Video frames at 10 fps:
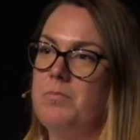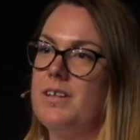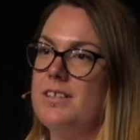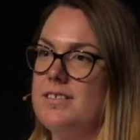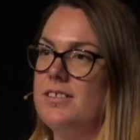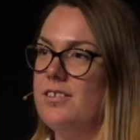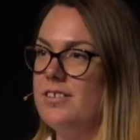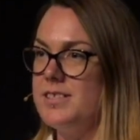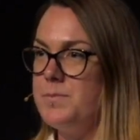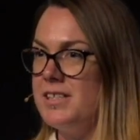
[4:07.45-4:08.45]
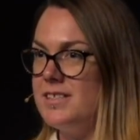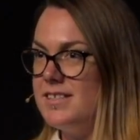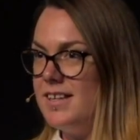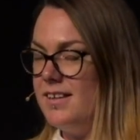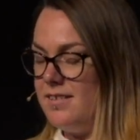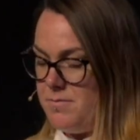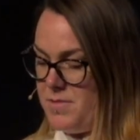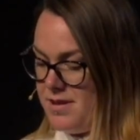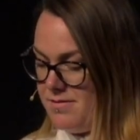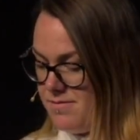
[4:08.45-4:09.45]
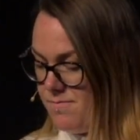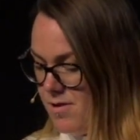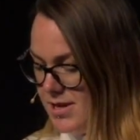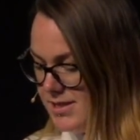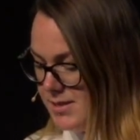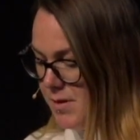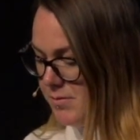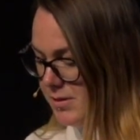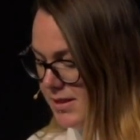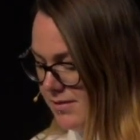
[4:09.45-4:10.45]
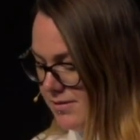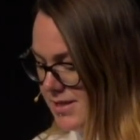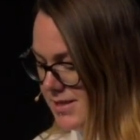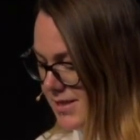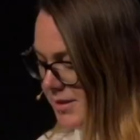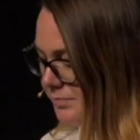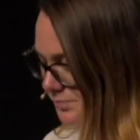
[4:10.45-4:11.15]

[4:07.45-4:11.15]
because a lot has been said about why that's probably a good idea.